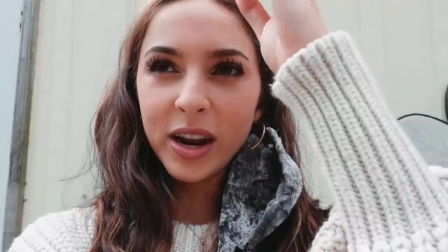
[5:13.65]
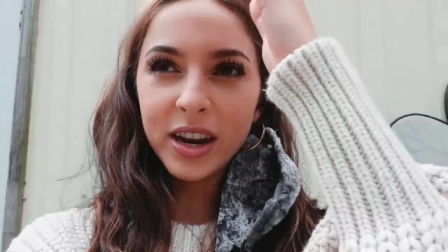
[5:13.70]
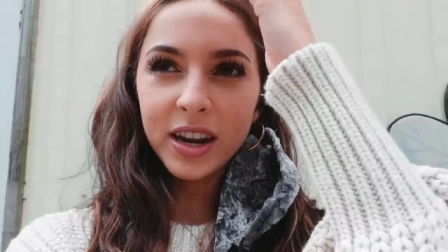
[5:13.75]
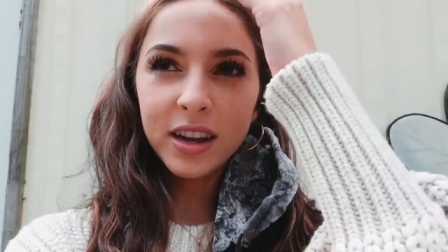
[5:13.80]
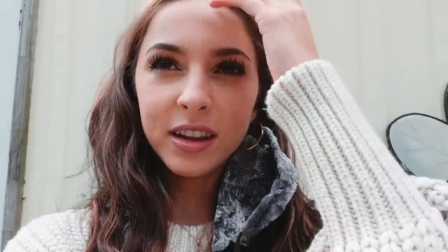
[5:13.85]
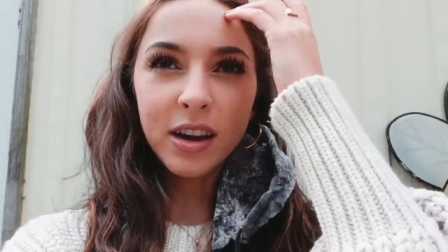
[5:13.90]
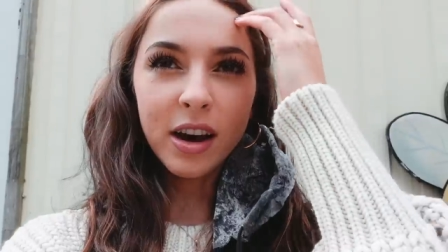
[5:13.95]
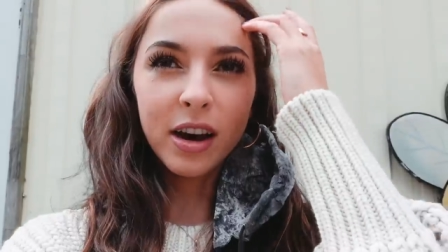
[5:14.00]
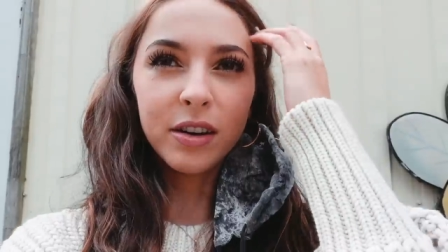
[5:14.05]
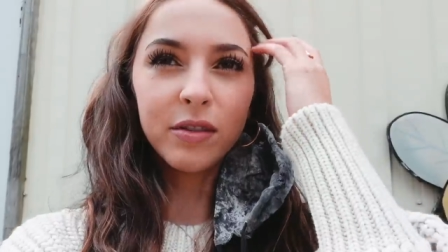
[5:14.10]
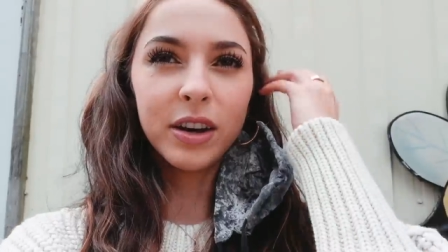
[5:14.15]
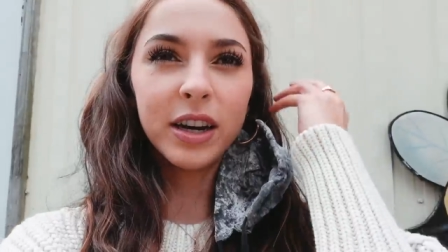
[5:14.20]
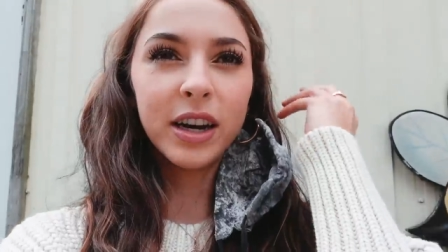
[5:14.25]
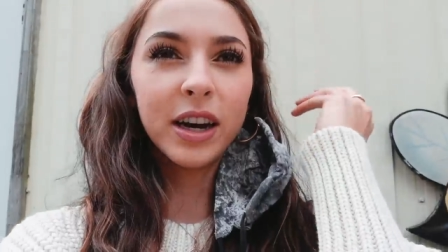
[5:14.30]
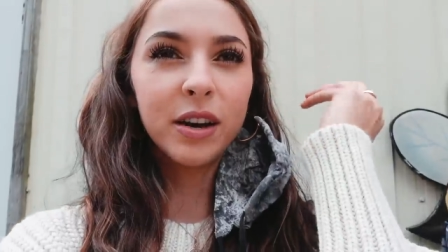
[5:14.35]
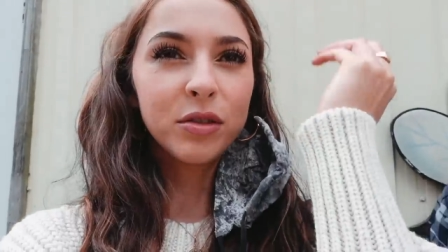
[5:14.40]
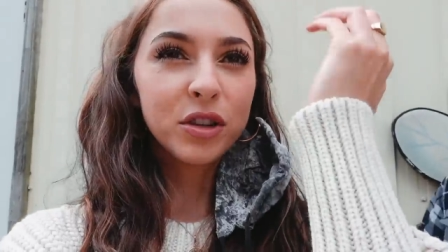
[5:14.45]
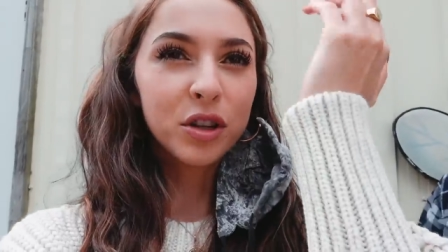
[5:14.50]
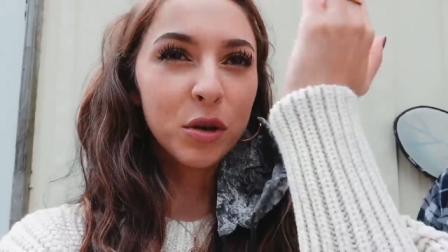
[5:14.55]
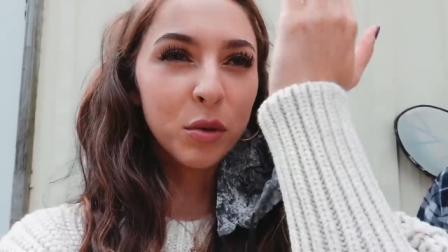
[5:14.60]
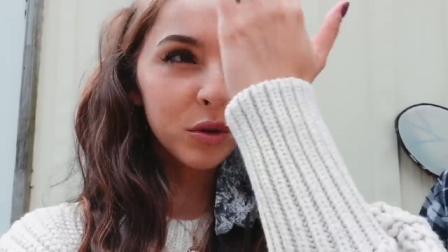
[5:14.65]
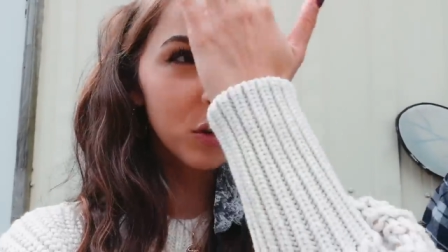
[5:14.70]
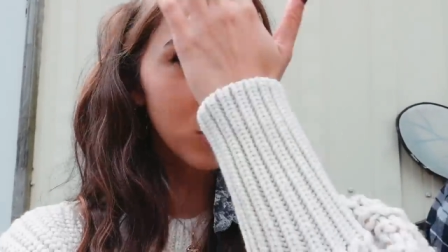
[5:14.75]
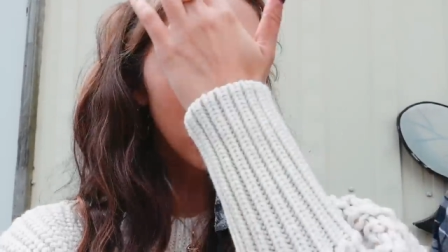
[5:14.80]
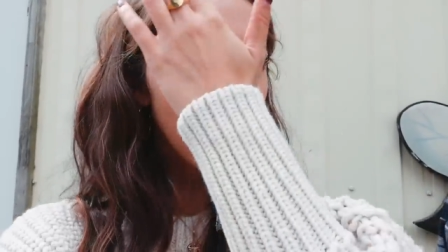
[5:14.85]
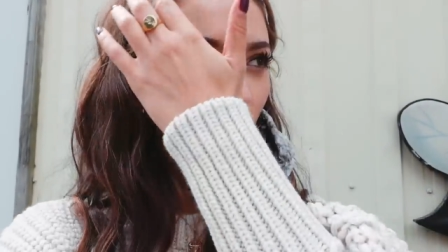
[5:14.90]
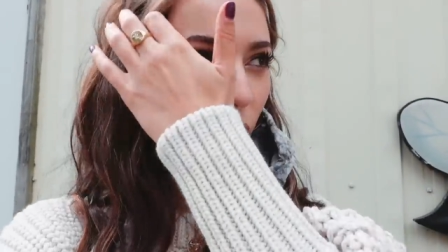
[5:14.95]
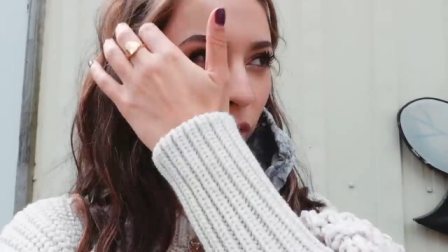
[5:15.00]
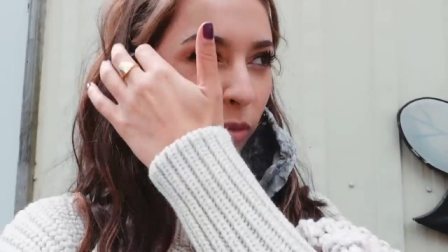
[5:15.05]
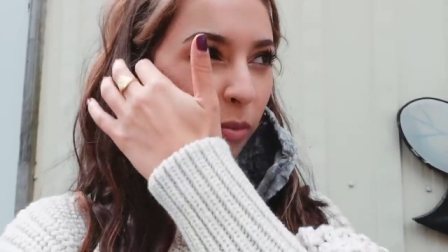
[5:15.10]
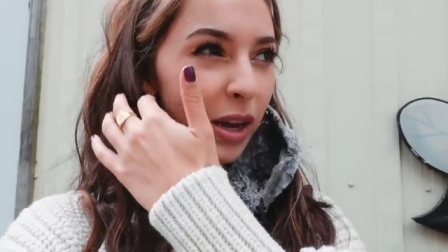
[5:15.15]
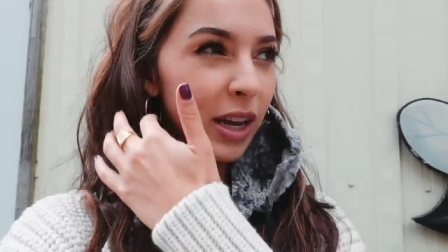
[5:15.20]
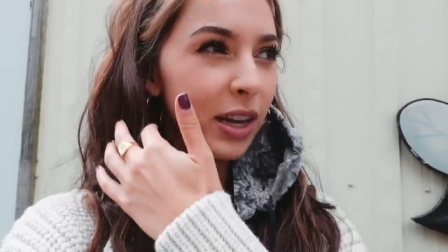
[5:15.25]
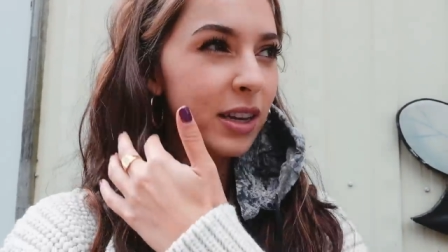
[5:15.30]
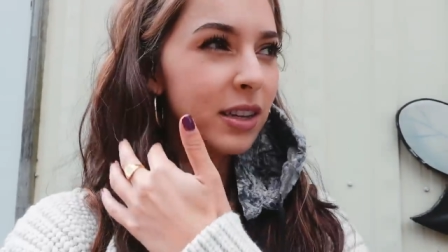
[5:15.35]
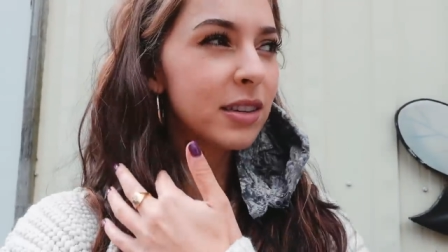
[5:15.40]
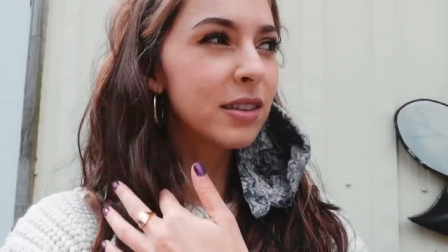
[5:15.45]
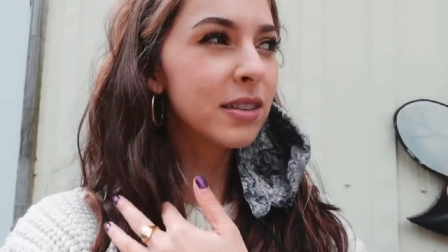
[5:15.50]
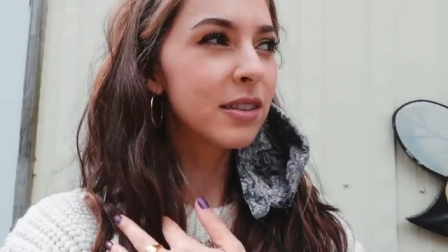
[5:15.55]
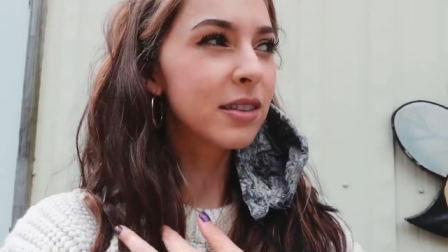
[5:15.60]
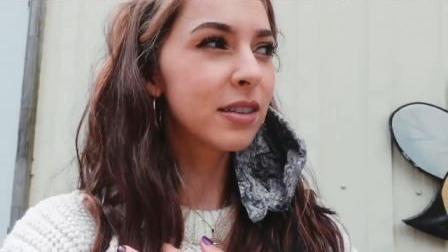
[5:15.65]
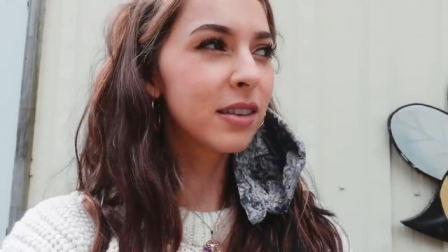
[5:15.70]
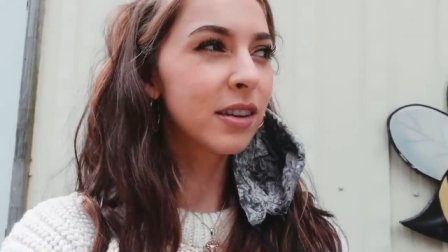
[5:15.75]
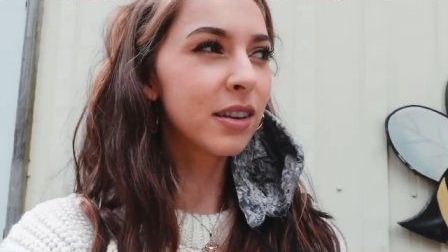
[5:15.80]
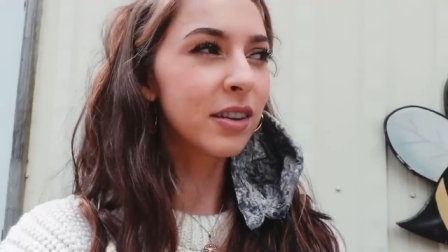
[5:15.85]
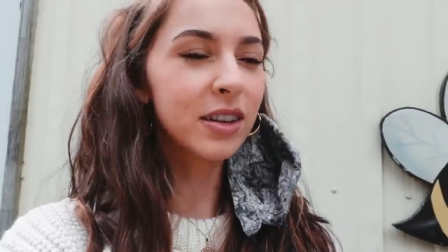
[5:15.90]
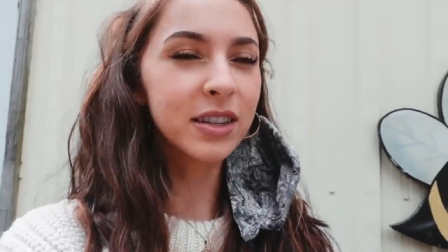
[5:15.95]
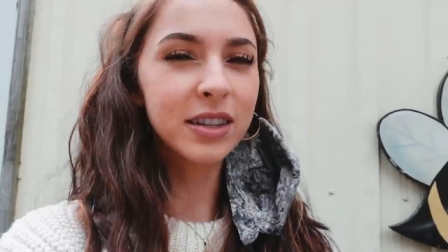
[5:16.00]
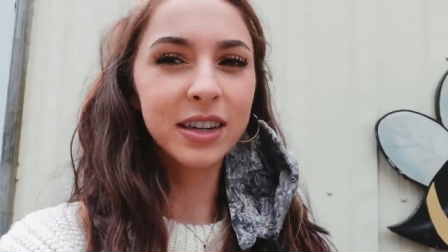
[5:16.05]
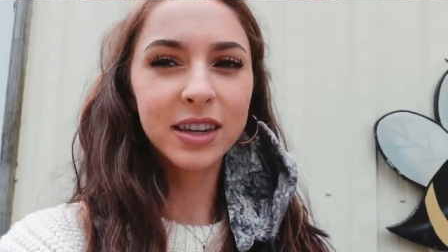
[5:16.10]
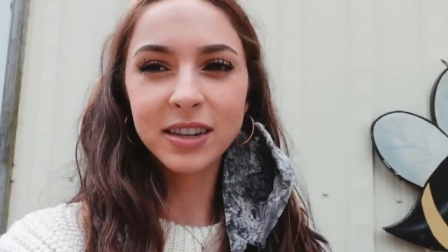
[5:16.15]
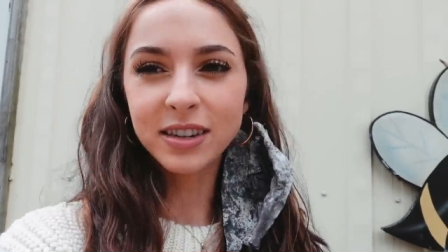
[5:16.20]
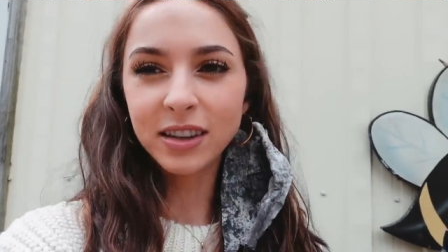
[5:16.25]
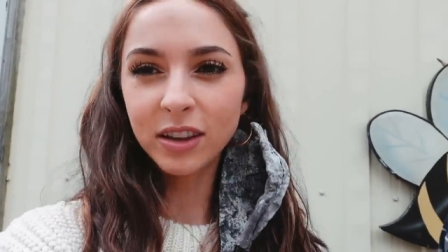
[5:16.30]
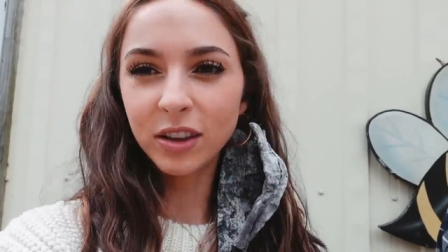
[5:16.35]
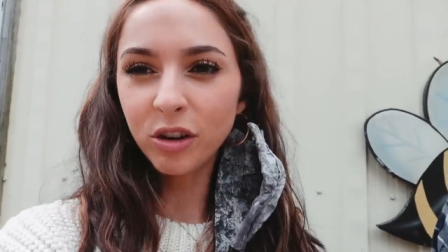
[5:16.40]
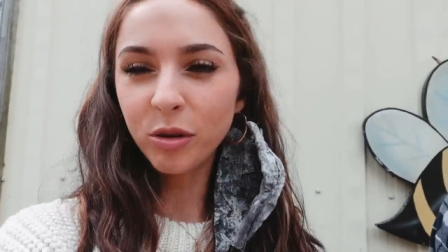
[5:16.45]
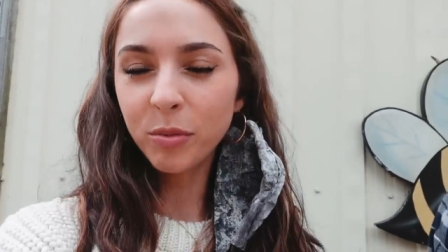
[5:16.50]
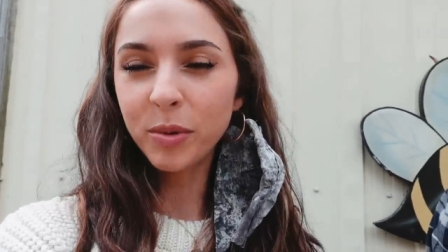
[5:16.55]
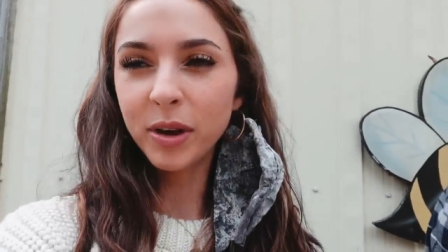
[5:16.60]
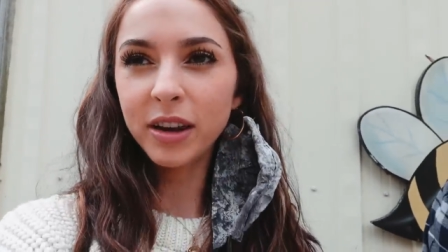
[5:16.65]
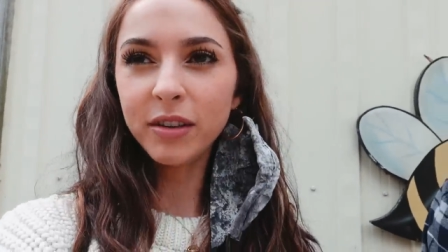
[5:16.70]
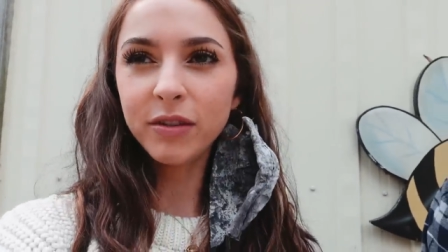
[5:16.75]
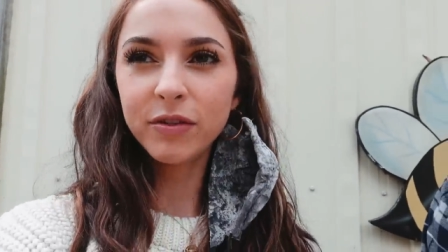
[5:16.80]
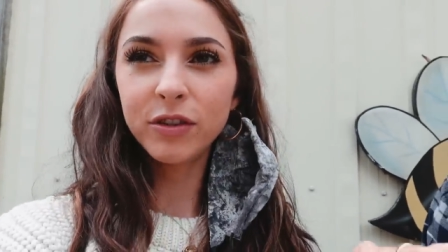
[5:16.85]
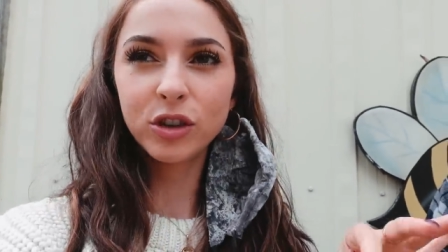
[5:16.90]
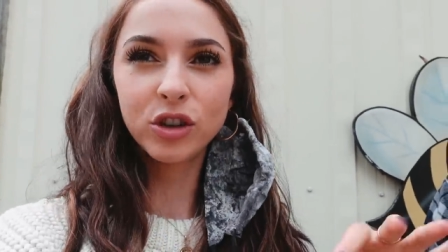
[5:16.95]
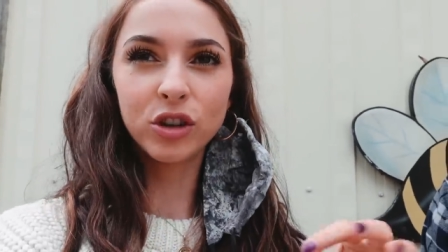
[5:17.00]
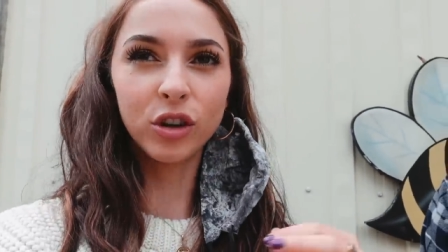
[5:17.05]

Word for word: Waiting in line right now to go in the corn maze. This thing is a little bit for